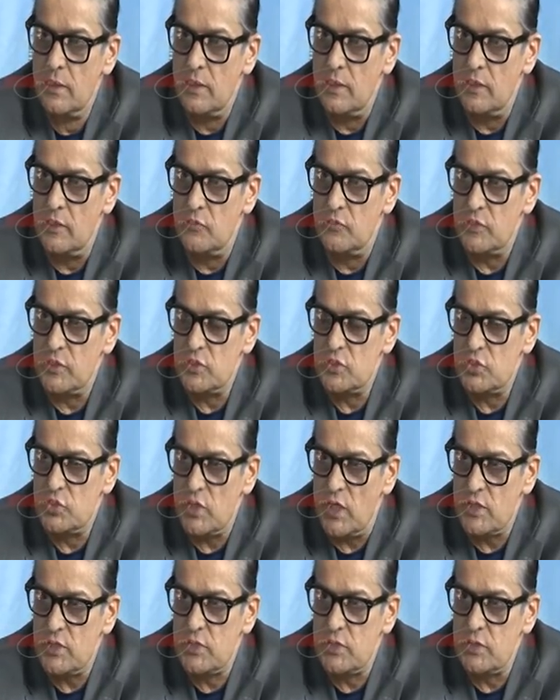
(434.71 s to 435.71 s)

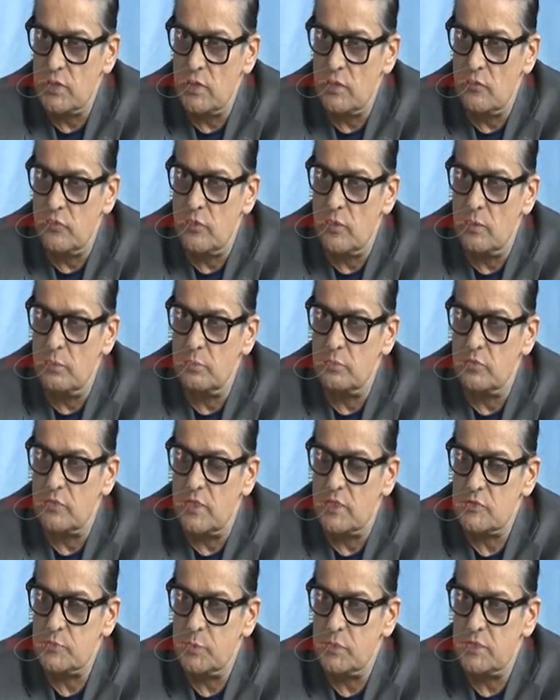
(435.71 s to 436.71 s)
Infrastructure from
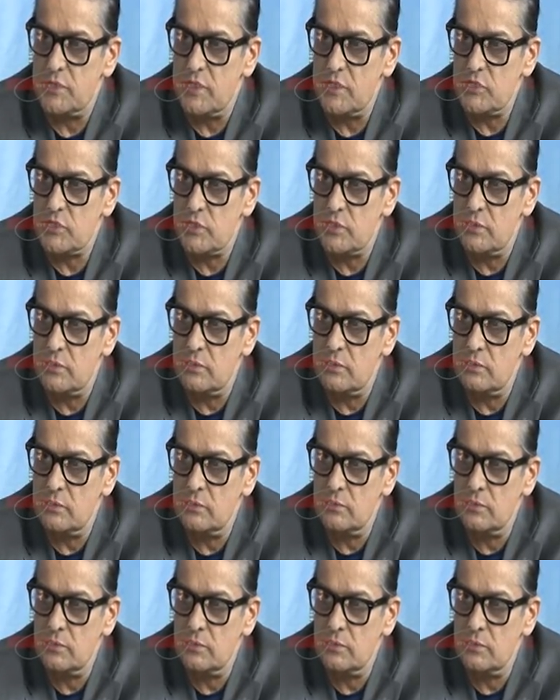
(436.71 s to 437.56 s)
transportation